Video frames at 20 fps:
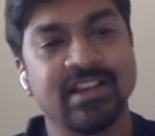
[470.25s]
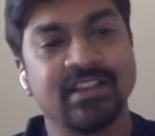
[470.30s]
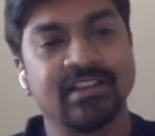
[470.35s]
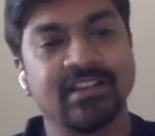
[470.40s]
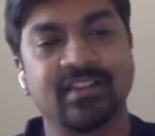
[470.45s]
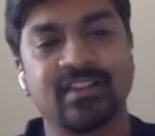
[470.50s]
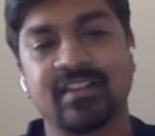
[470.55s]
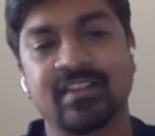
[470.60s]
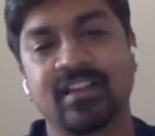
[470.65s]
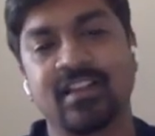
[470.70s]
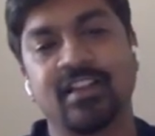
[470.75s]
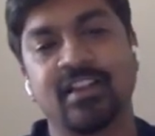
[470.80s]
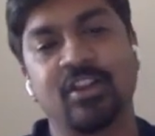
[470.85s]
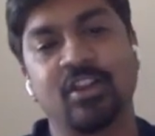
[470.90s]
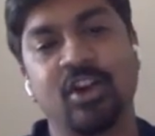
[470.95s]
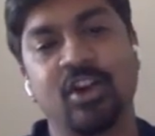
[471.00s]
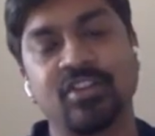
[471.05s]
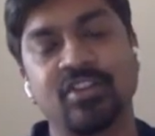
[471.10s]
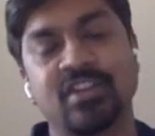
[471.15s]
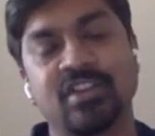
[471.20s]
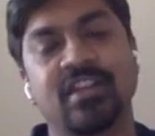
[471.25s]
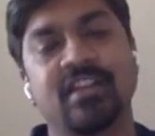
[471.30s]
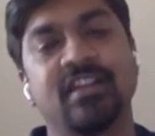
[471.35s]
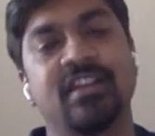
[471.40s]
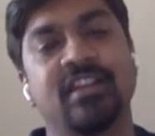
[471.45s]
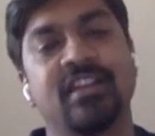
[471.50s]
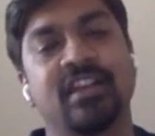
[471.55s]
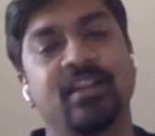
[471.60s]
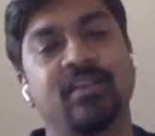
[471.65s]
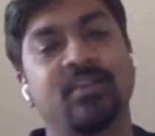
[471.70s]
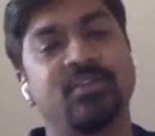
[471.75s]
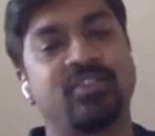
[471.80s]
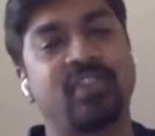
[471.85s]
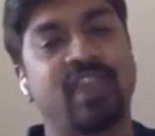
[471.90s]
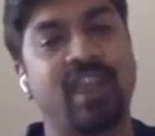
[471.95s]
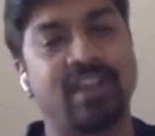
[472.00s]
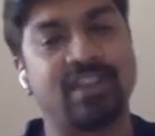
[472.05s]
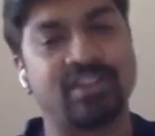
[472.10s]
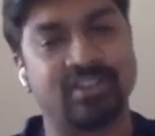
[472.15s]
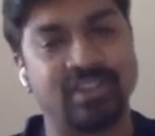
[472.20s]
This is a logical
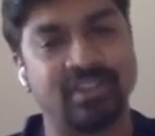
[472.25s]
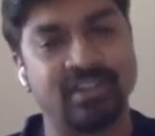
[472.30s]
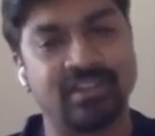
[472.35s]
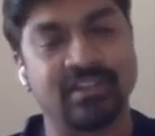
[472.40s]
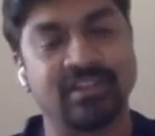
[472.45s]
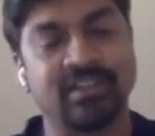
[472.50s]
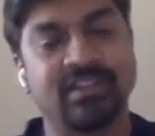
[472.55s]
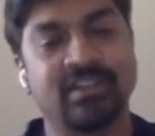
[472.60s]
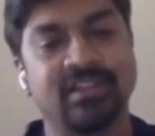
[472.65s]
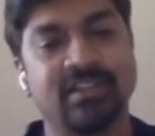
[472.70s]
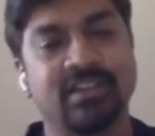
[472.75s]
abstraction